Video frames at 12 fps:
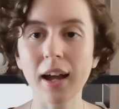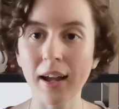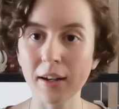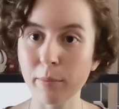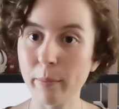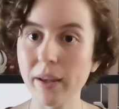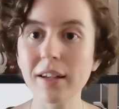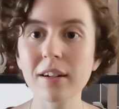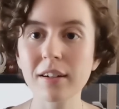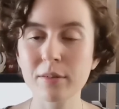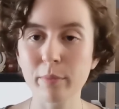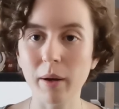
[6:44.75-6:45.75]
and
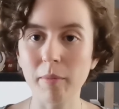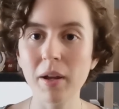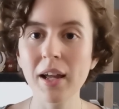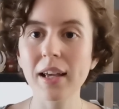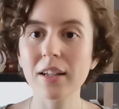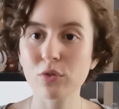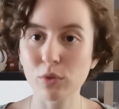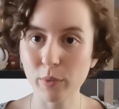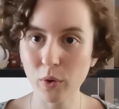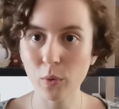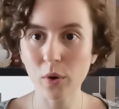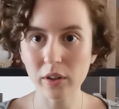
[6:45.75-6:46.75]
Maynard's mum is from
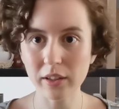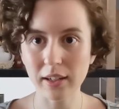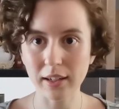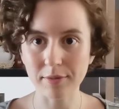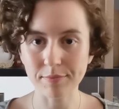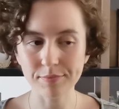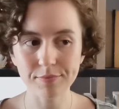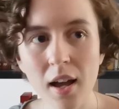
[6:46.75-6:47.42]
The Quality.